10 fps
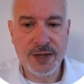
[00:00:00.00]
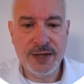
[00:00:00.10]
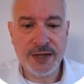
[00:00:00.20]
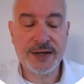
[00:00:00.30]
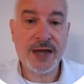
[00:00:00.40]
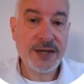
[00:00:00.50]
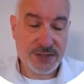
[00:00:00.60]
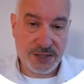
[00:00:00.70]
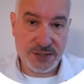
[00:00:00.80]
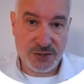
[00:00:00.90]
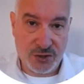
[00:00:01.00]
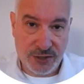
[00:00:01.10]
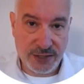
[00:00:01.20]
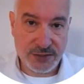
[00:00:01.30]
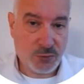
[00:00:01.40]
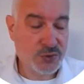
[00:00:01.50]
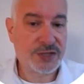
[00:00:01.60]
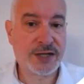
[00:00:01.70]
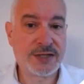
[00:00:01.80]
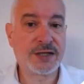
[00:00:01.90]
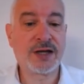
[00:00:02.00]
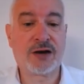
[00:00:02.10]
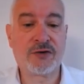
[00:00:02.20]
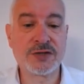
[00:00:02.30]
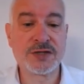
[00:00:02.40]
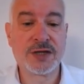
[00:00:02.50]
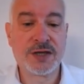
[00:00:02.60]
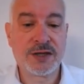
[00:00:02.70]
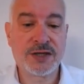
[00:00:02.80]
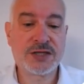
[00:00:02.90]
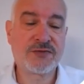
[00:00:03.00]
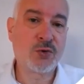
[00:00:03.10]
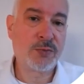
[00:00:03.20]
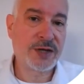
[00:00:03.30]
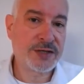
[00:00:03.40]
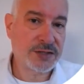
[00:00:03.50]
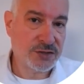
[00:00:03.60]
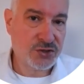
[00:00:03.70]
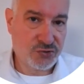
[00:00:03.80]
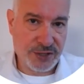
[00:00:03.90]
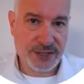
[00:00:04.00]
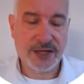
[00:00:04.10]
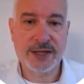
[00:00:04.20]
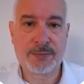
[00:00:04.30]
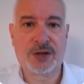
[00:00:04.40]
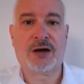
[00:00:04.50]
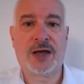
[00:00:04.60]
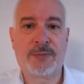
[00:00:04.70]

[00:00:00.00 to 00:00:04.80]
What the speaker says: In AC circuits, alternating current, this formula doesn't strictly apply,